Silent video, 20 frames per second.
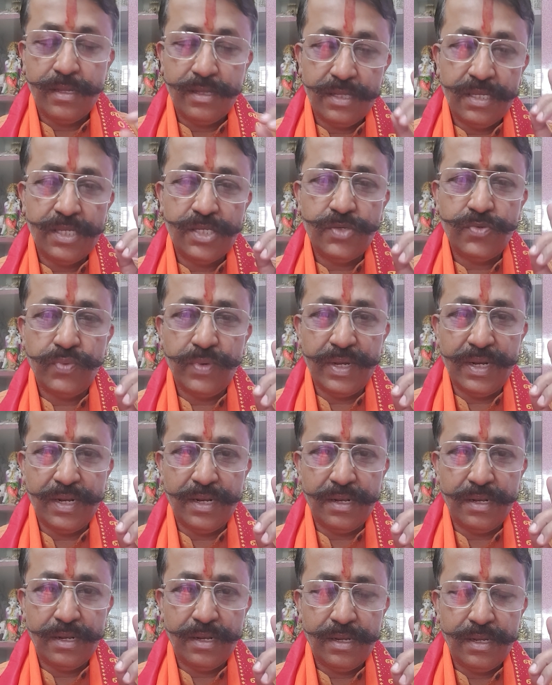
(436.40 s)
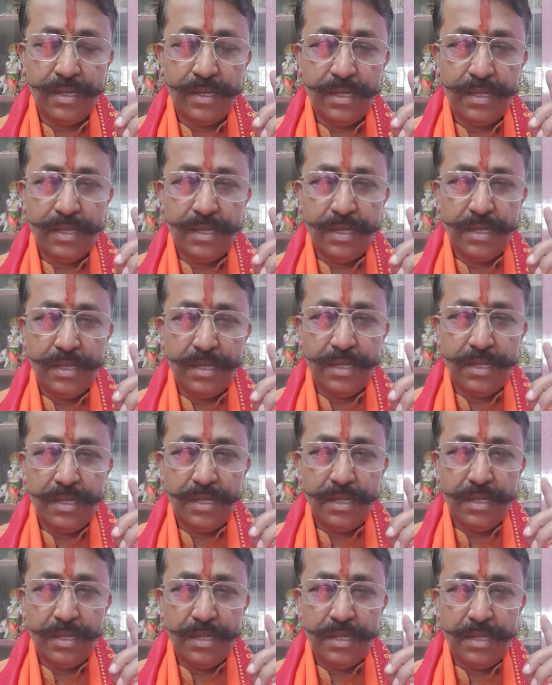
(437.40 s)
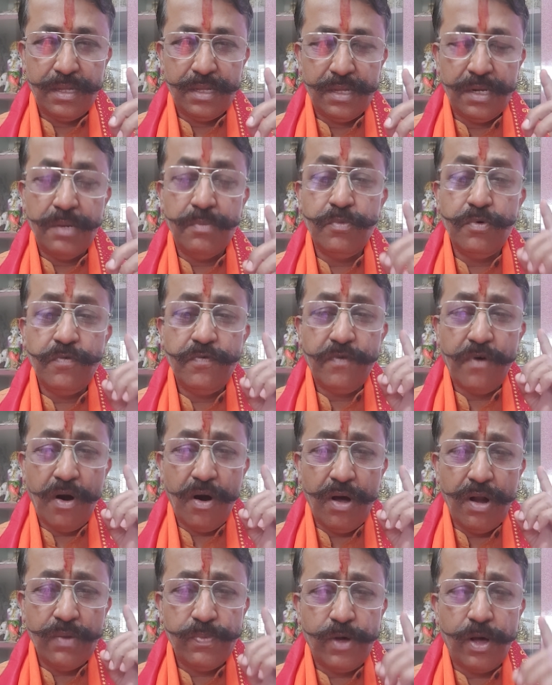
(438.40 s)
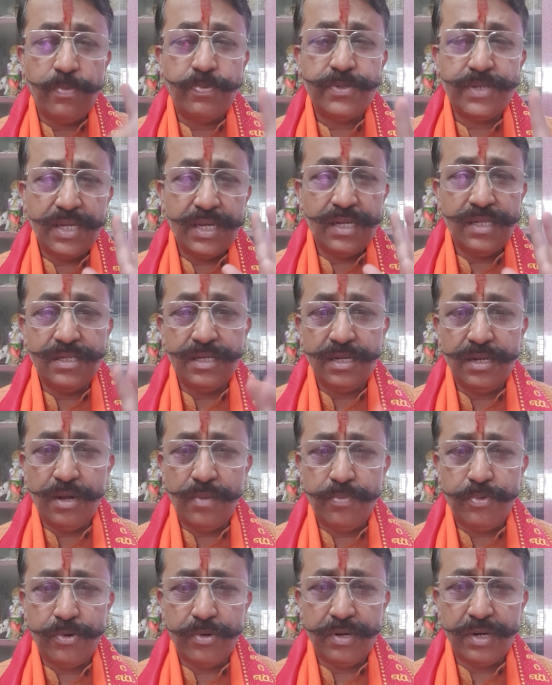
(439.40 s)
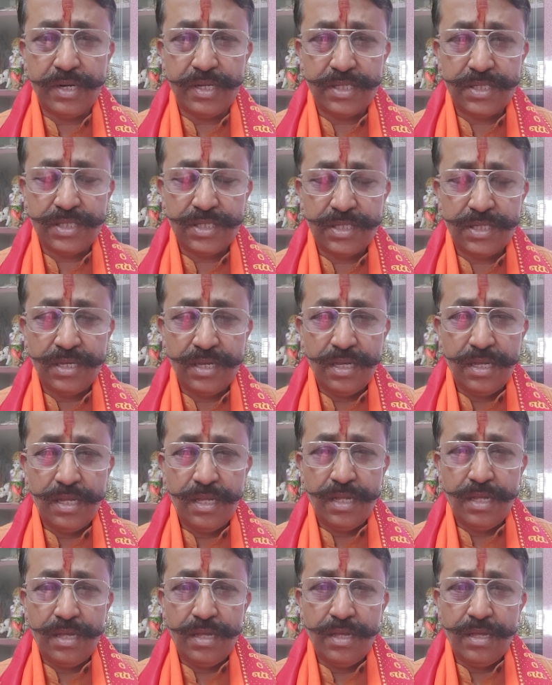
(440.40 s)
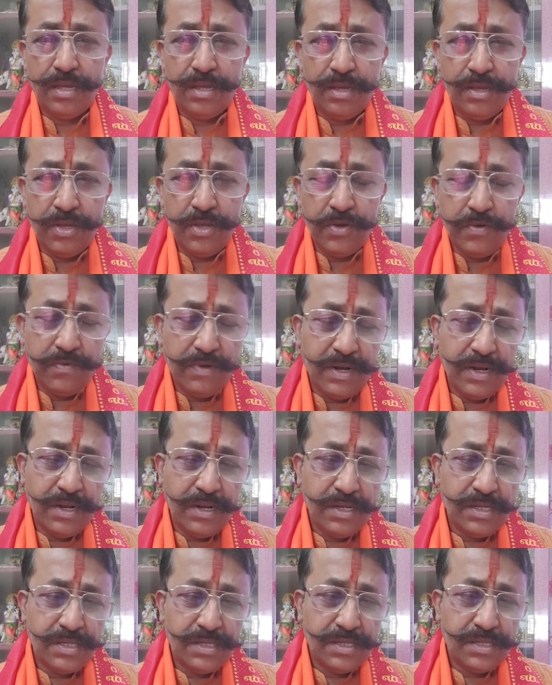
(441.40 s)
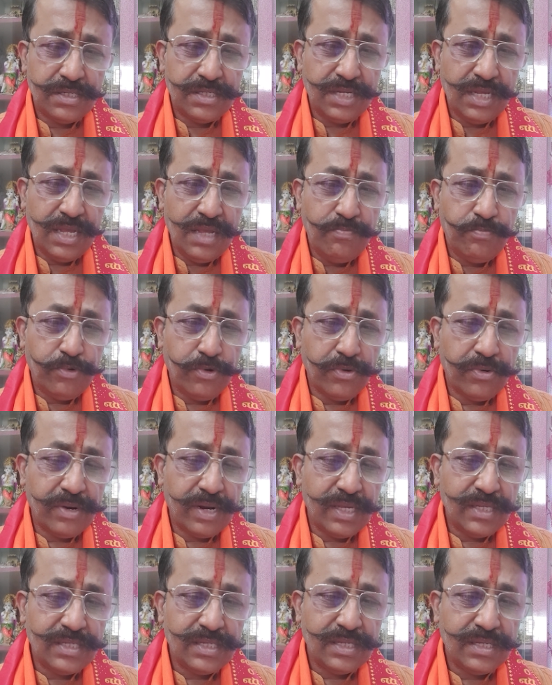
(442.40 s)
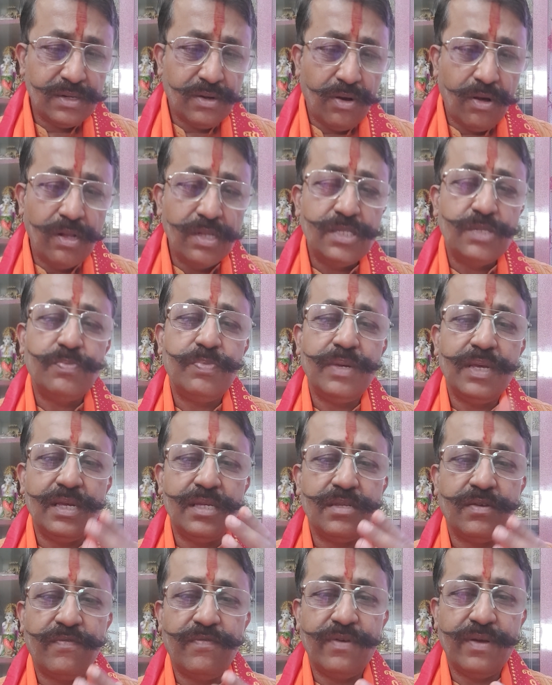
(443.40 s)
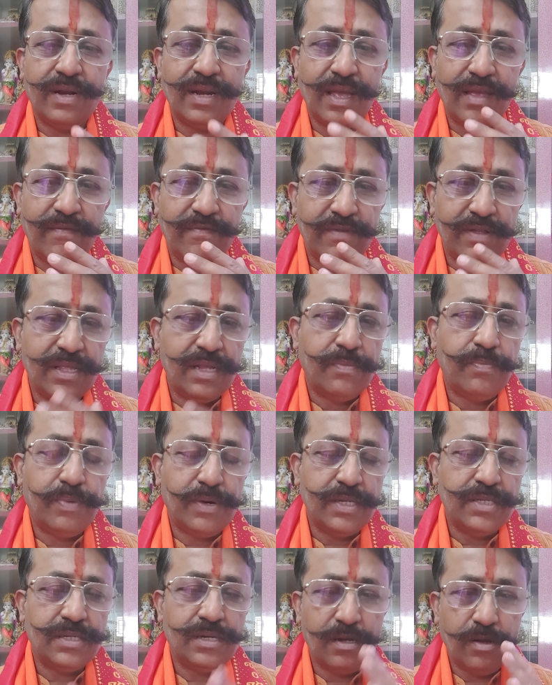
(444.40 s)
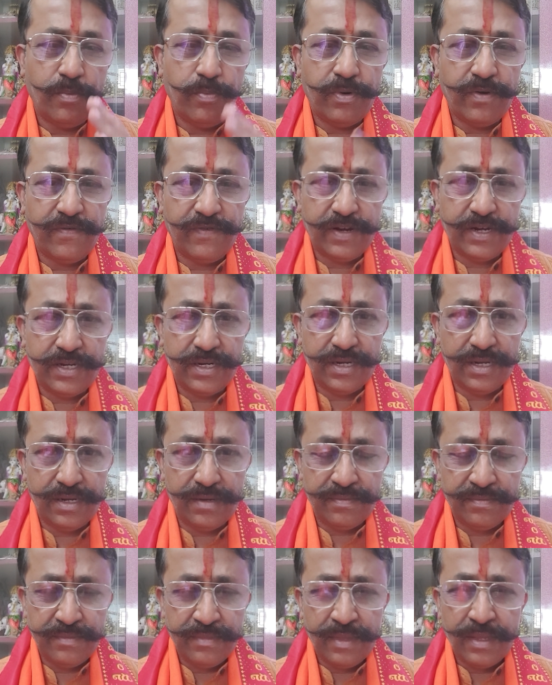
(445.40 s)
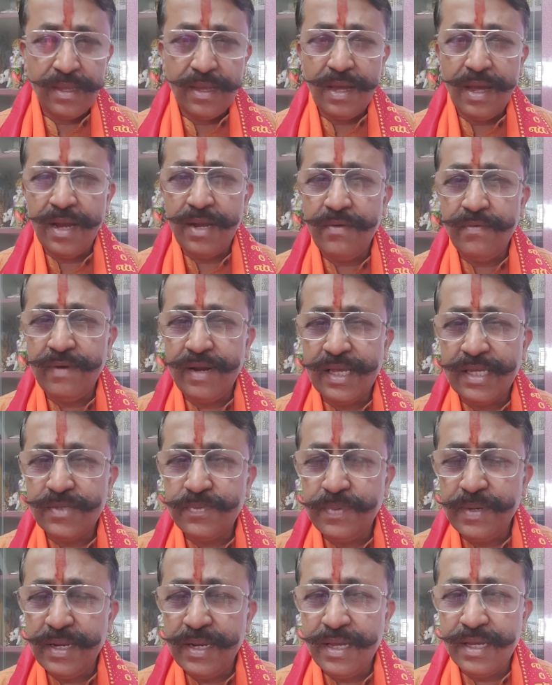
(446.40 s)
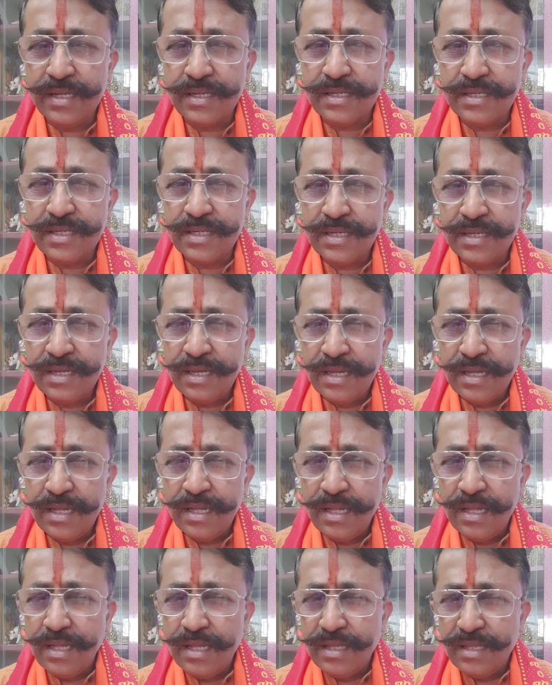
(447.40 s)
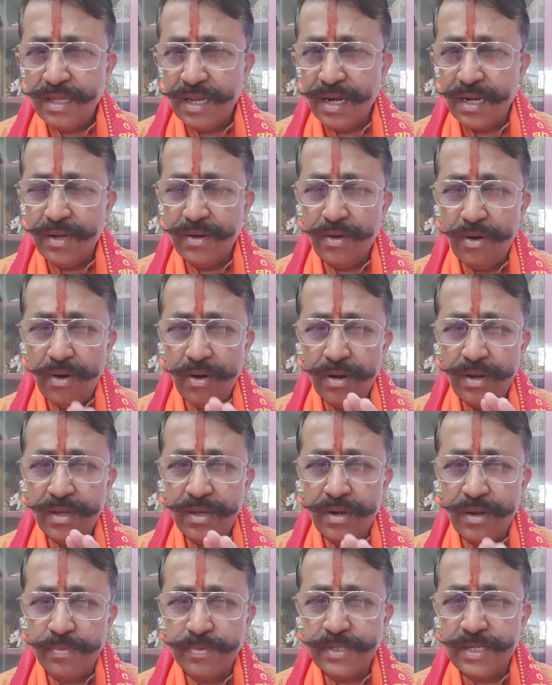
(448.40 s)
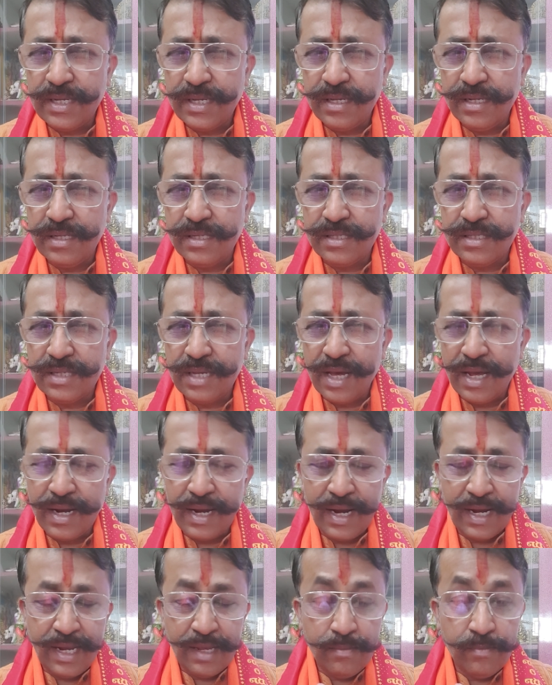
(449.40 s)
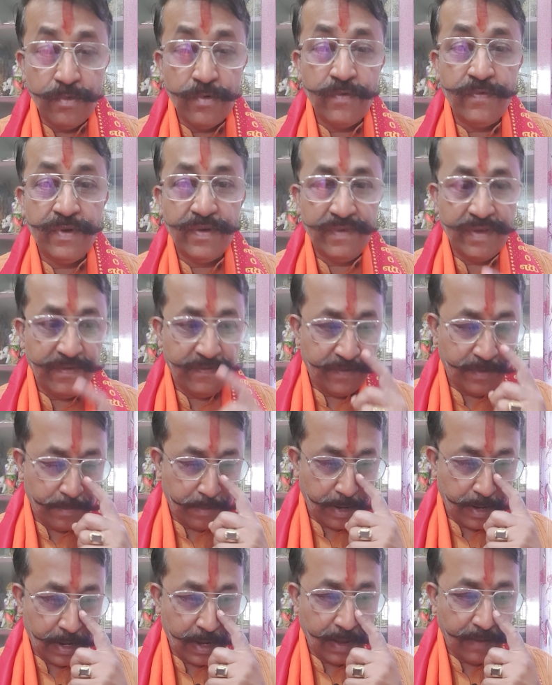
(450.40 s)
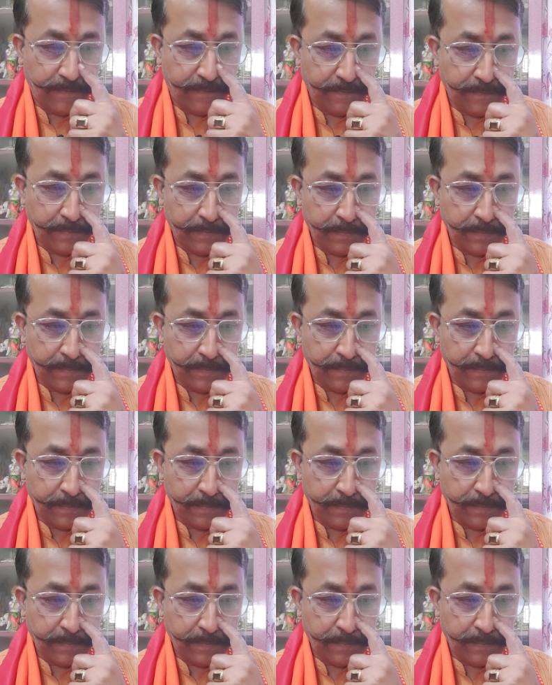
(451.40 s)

This will remove all obstacles in your progress. You will see progress in all spheres of your life, whether personal or professional, and you will experience that all your obstacles are getting moved away from your life.